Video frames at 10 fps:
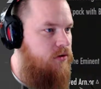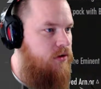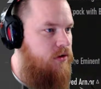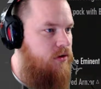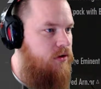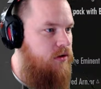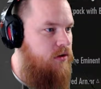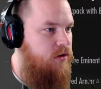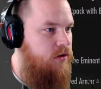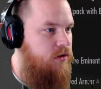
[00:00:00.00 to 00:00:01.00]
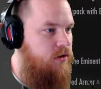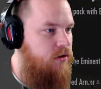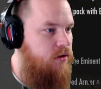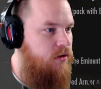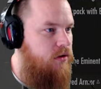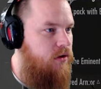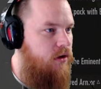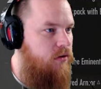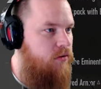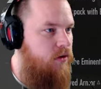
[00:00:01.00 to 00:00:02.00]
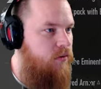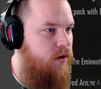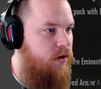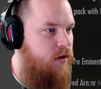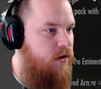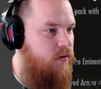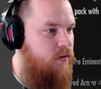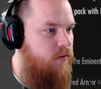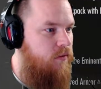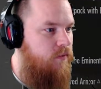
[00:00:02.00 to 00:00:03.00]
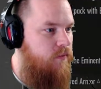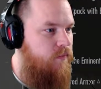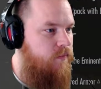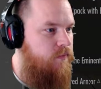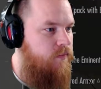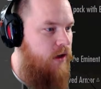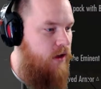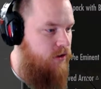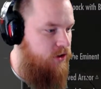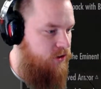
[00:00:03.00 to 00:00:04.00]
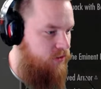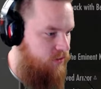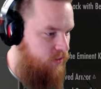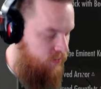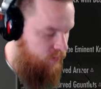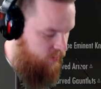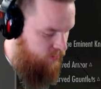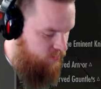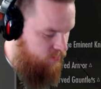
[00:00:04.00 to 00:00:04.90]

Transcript: D D D D D D. Oh no, where to go? Iron shield. Okay.